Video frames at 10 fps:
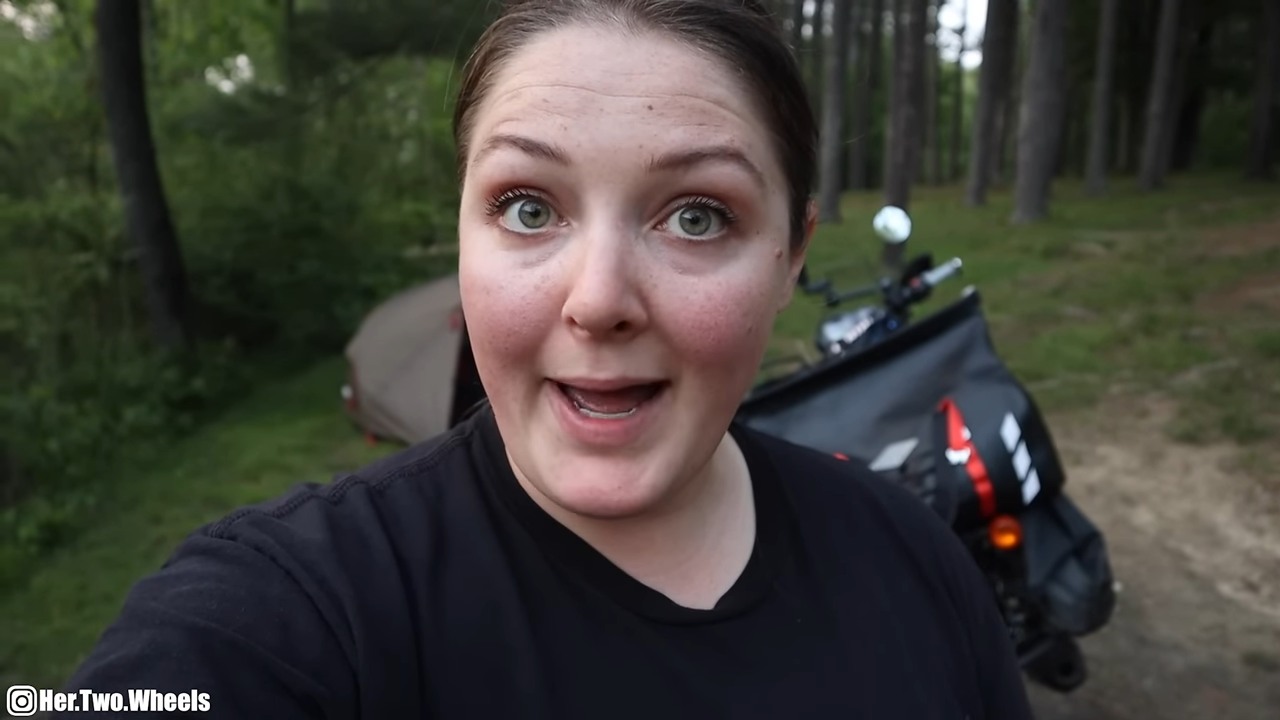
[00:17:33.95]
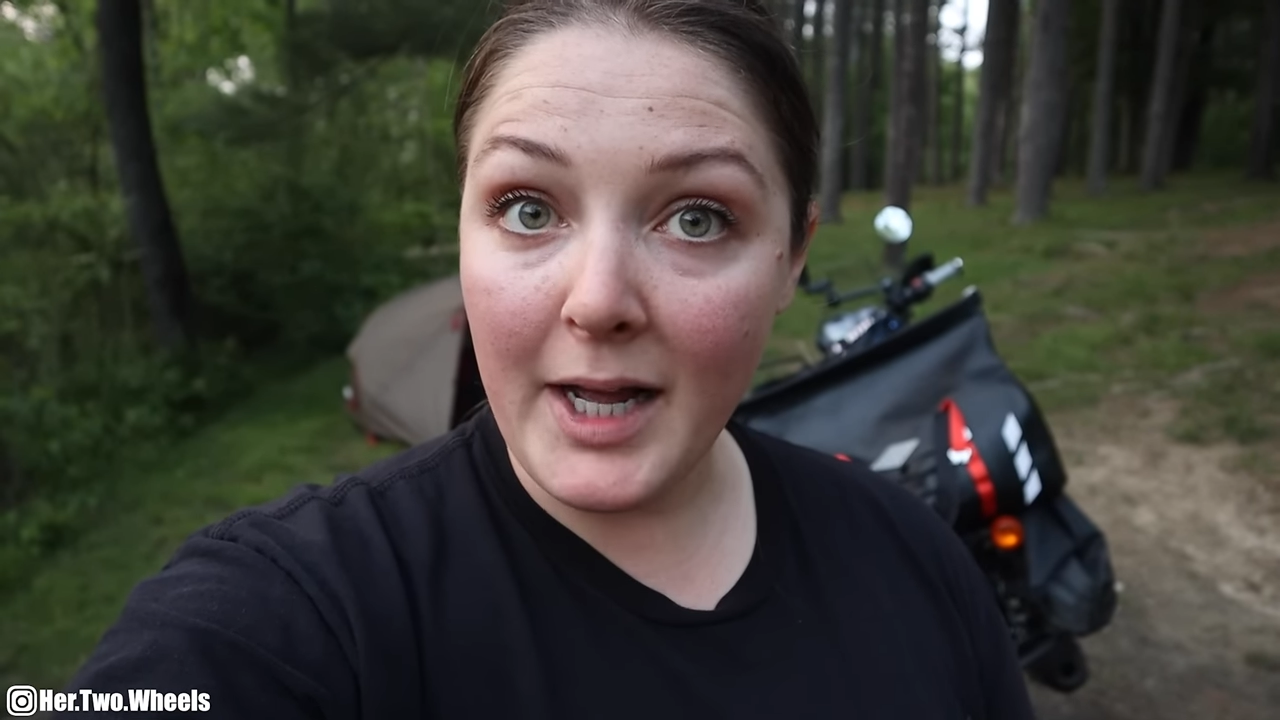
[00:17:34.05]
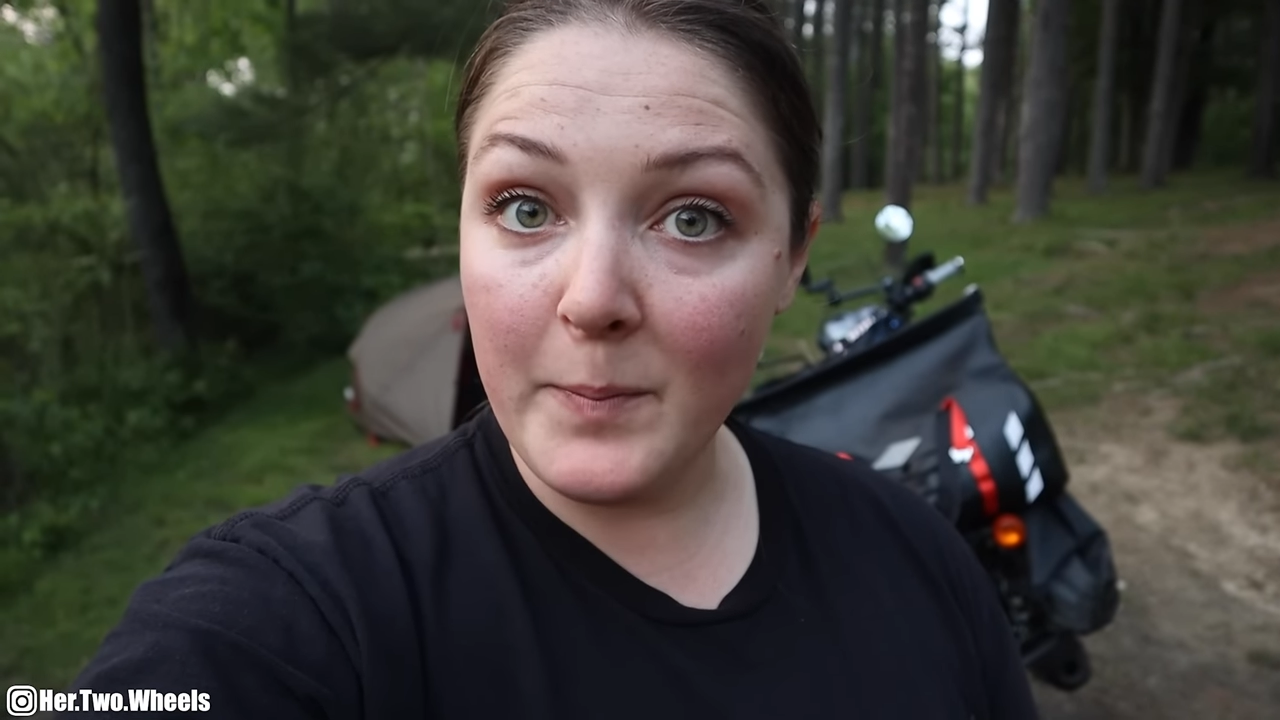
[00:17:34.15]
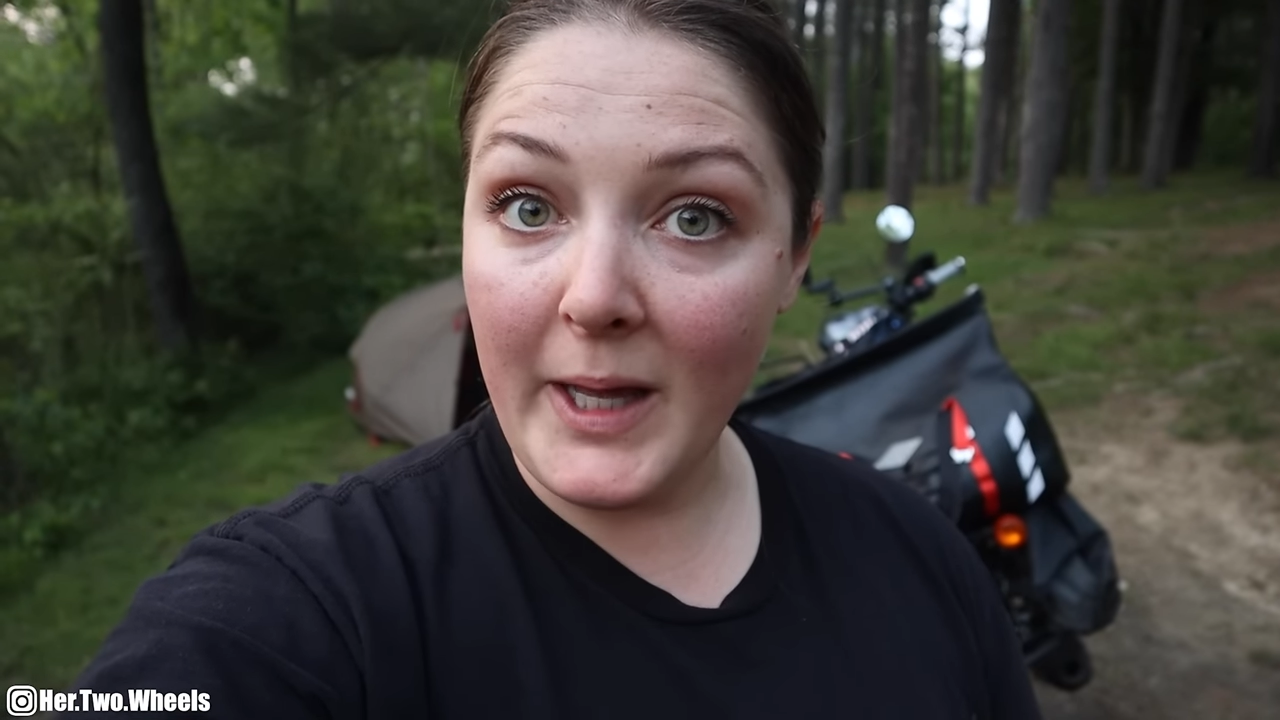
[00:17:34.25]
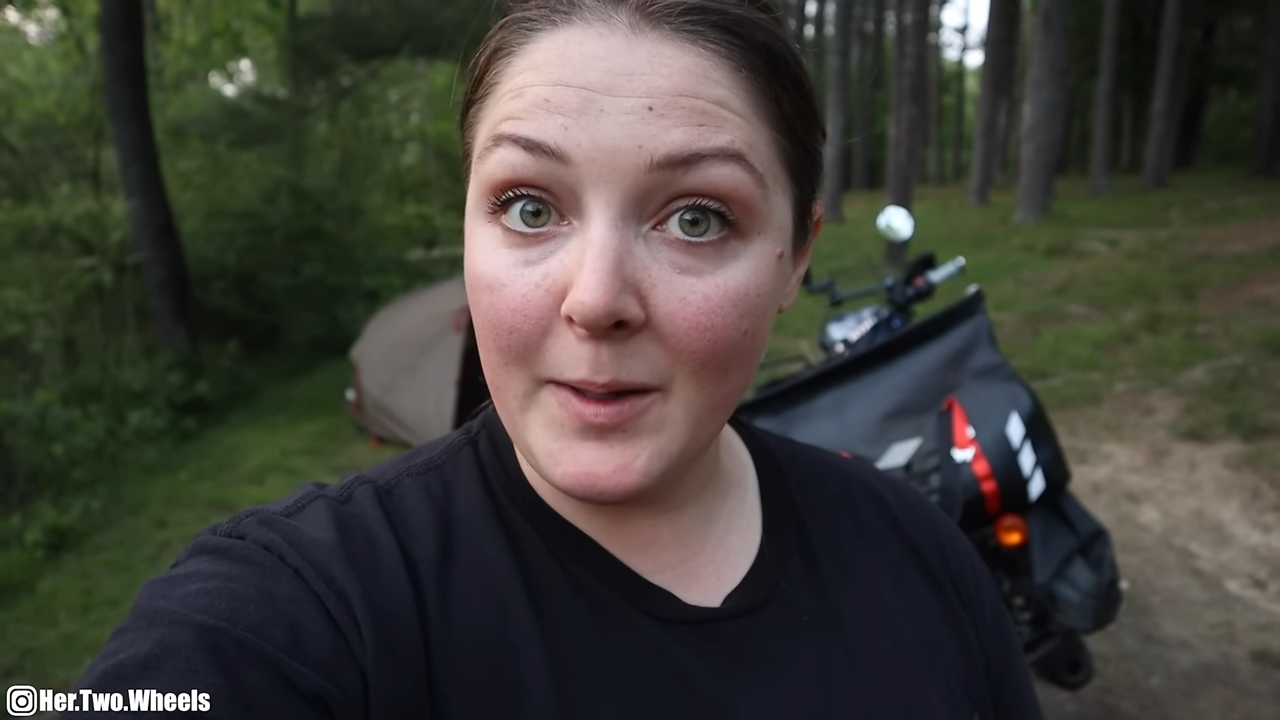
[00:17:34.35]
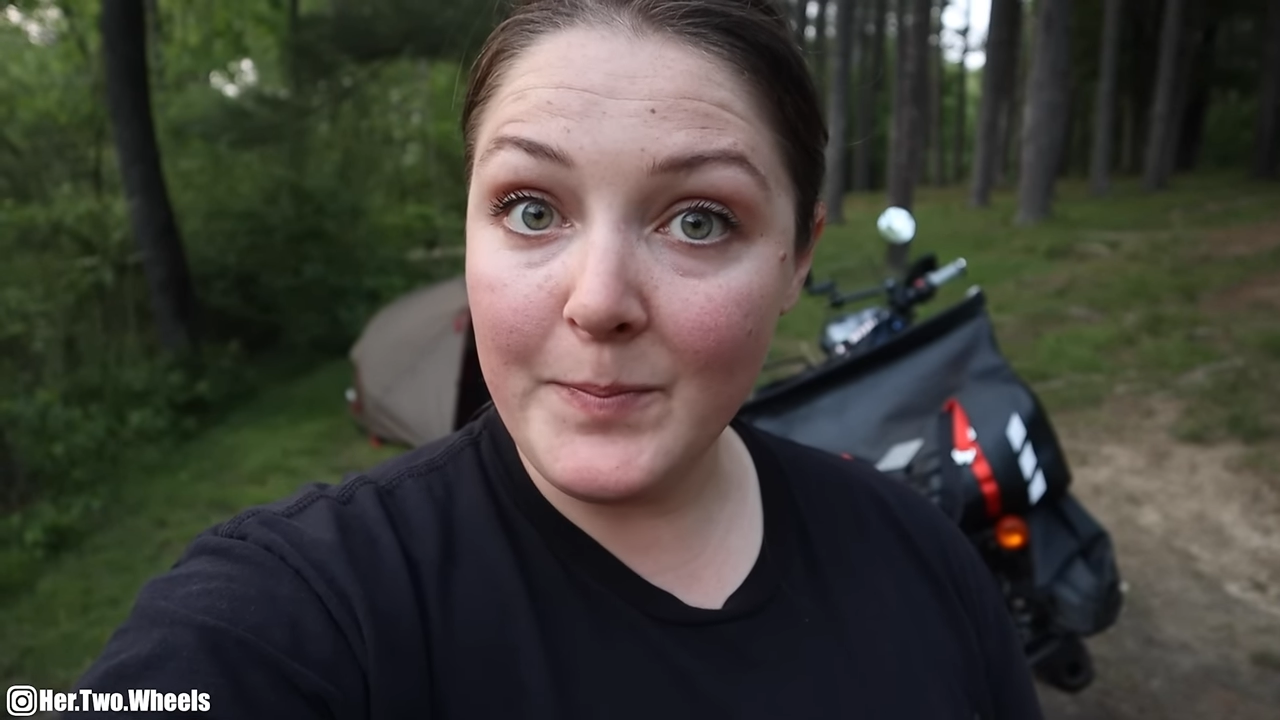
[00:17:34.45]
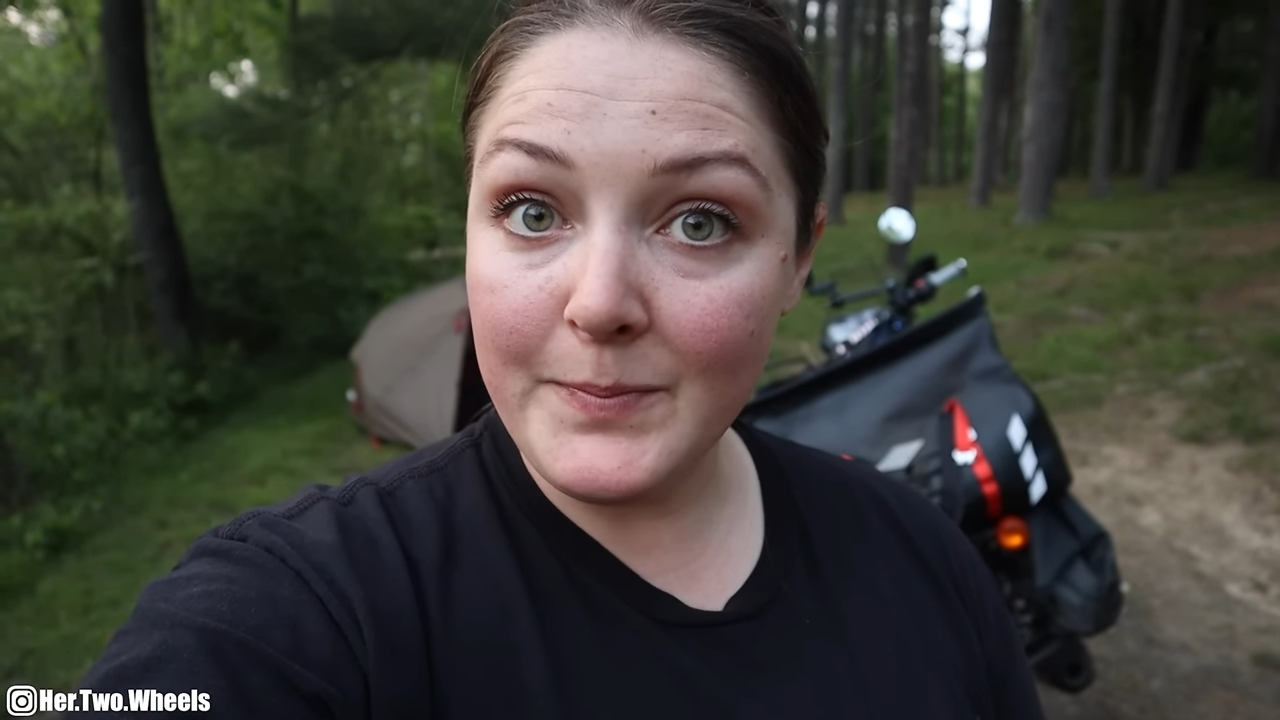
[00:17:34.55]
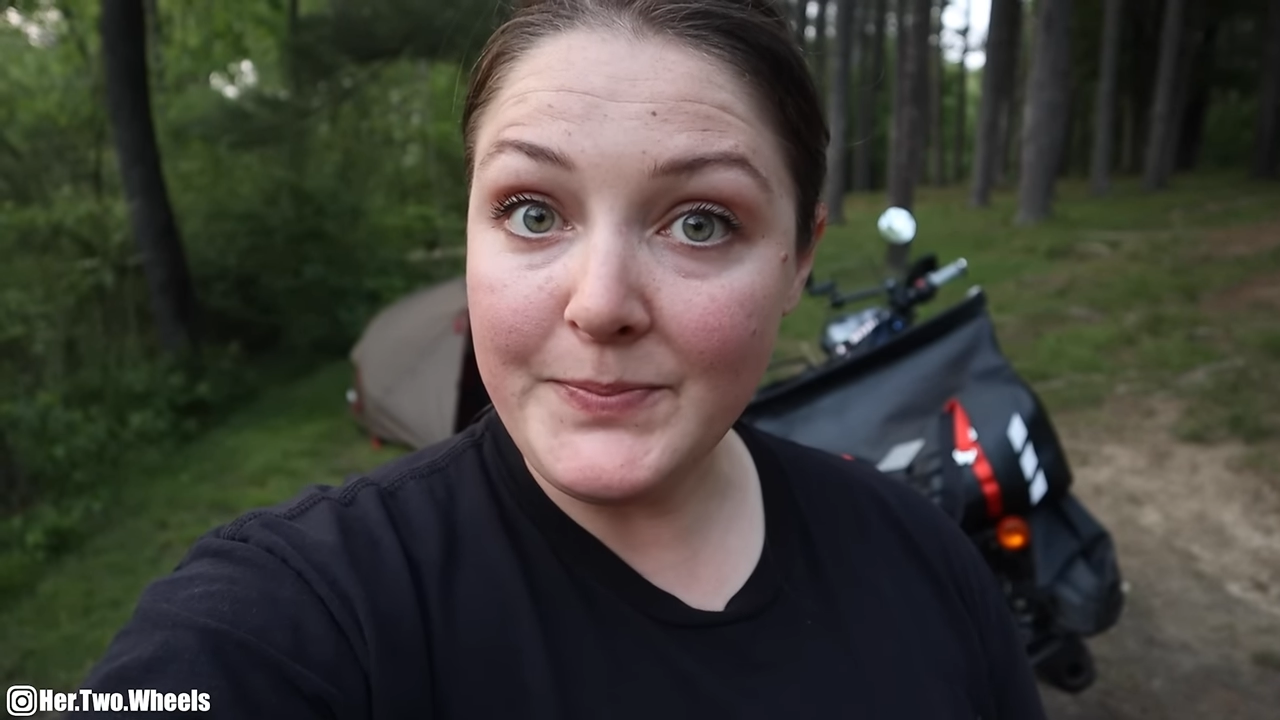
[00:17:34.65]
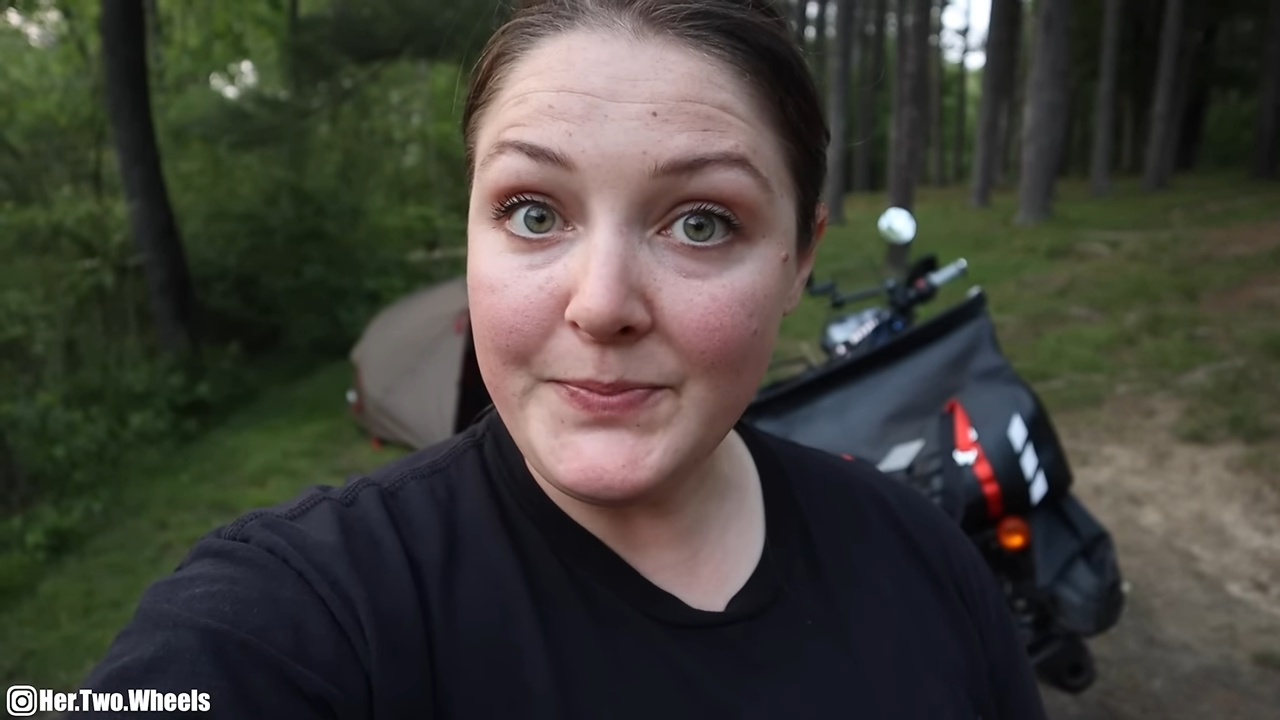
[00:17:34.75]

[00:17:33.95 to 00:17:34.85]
pack up camp